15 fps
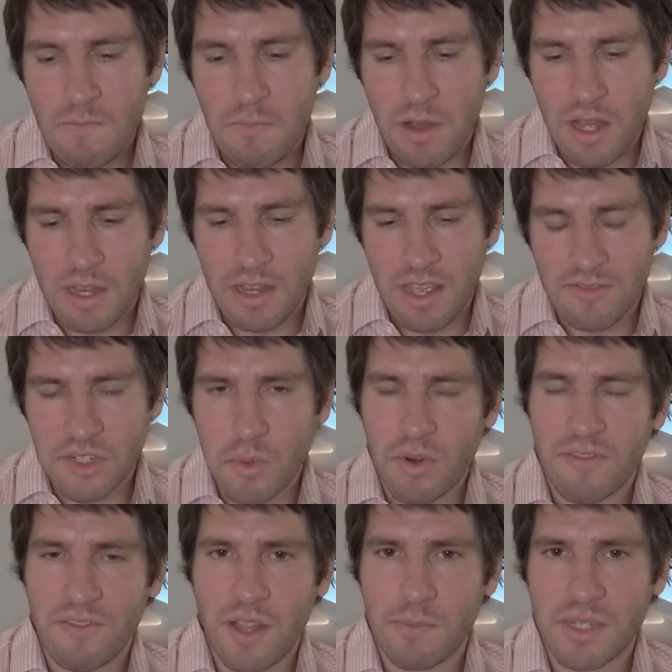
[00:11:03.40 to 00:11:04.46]
But if
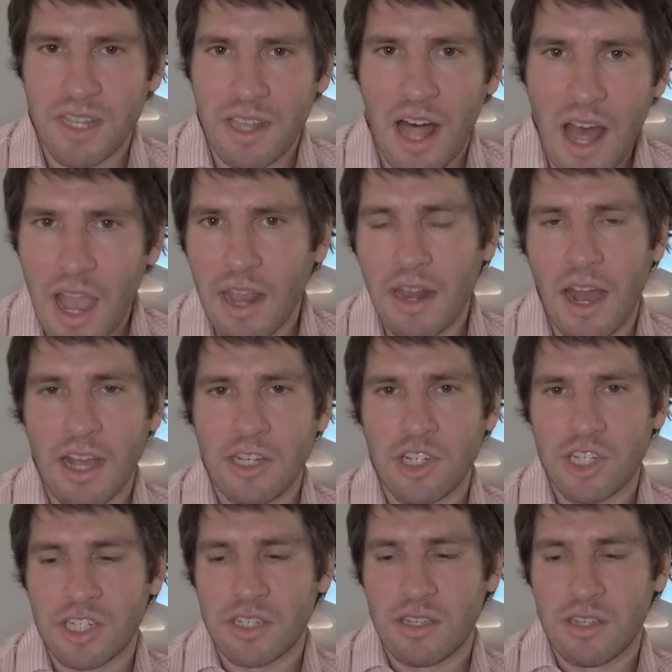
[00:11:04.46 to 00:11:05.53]
someone flubs a line, I
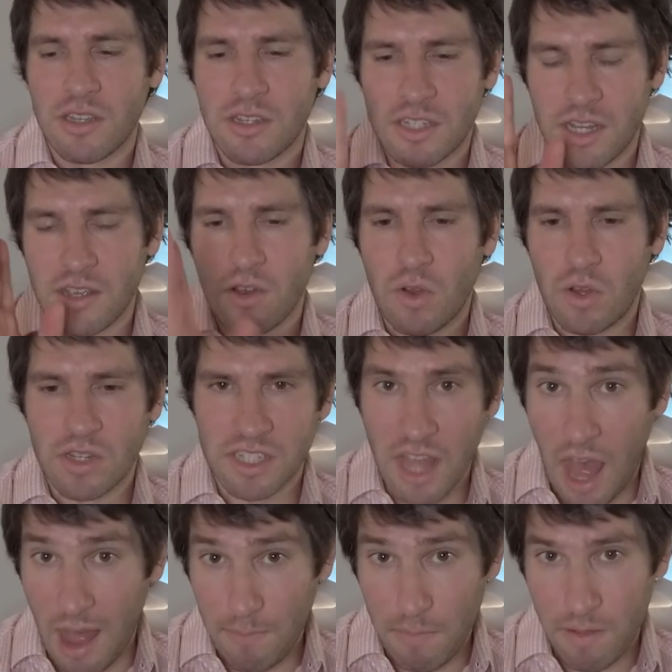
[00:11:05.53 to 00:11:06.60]
just say
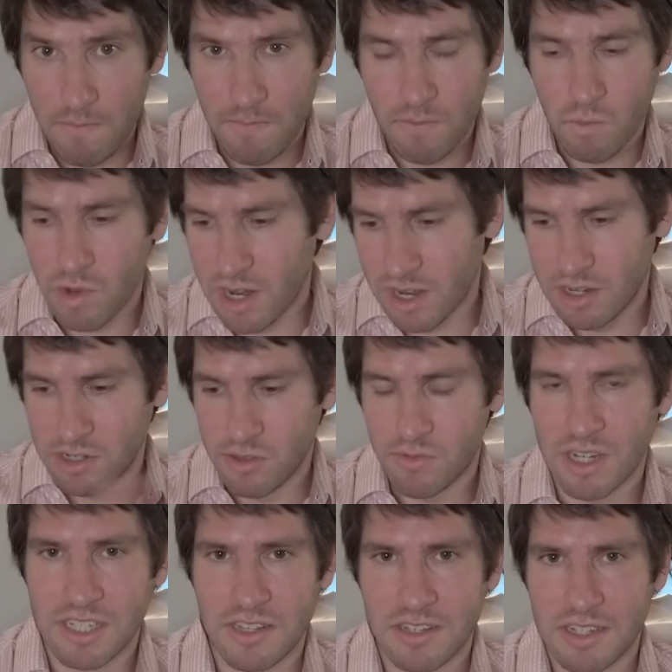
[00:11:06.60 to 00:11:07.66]
stop. We're not gonna do the
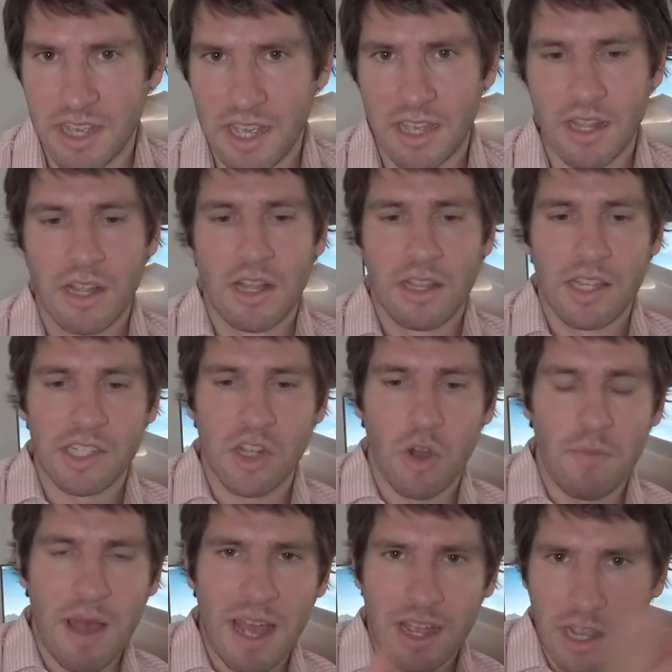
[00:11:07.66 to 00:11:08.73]
rest of the take. Let's
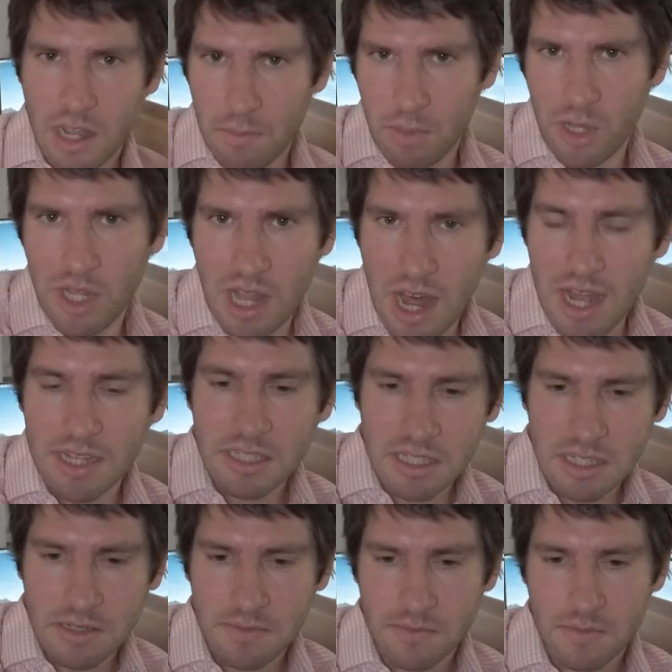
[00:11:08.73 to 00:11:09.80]
go back a couple of
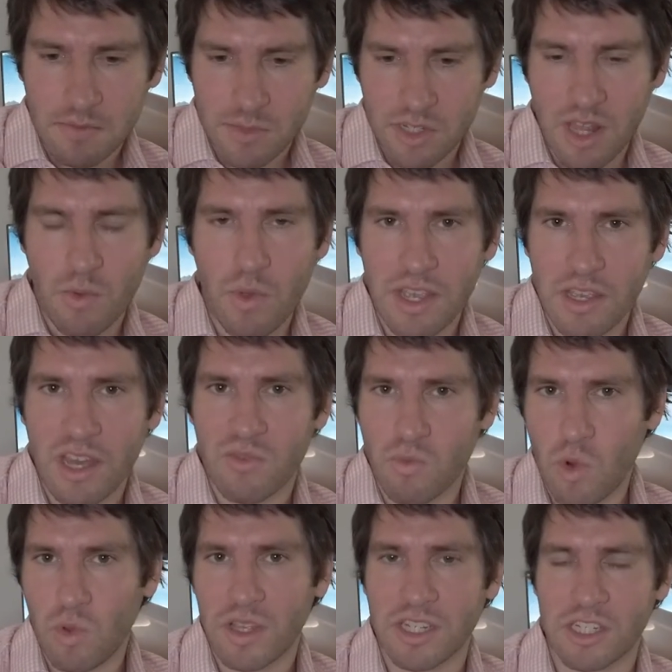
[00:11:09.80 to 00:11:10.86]
lines. So that way you get a
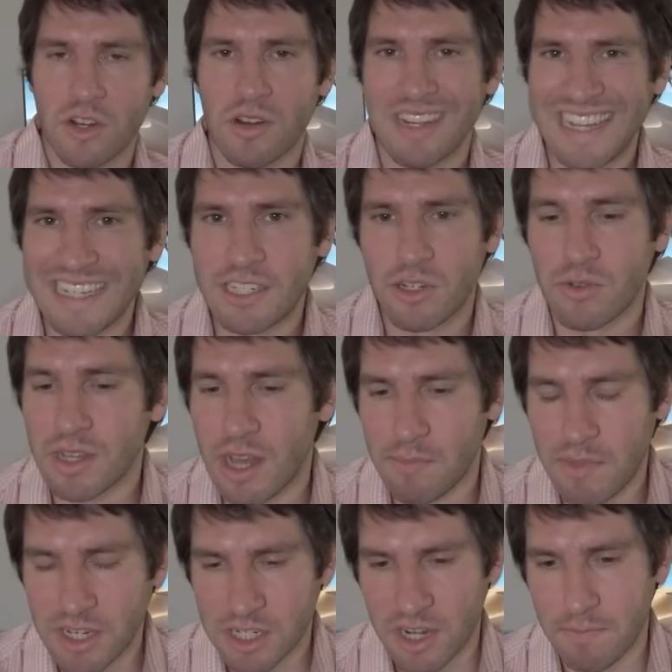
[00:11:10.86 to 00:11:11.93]
rolling start into it.
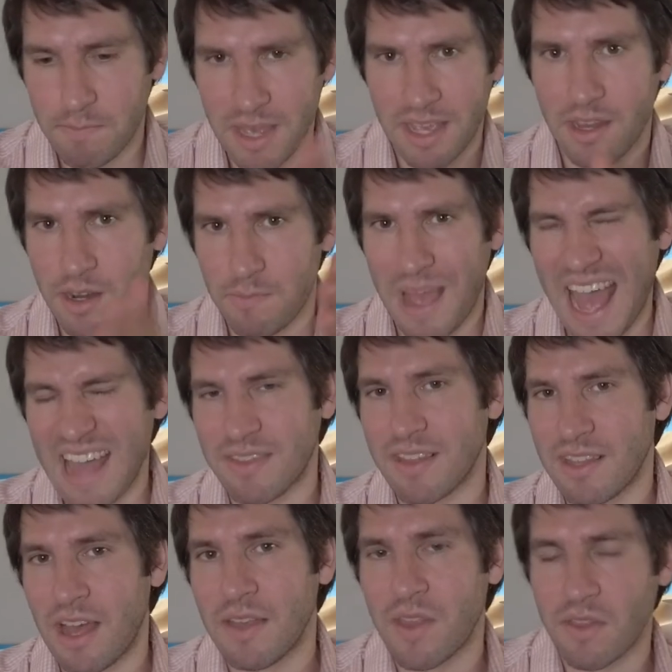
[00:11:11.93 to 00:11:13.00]
I'm not just gonna pick it up at
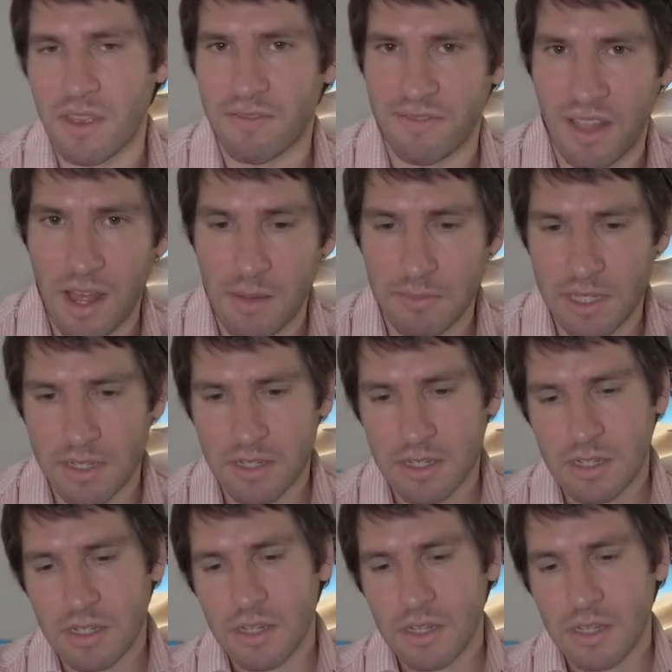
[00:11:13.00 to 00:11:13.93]
the line that they flubbed.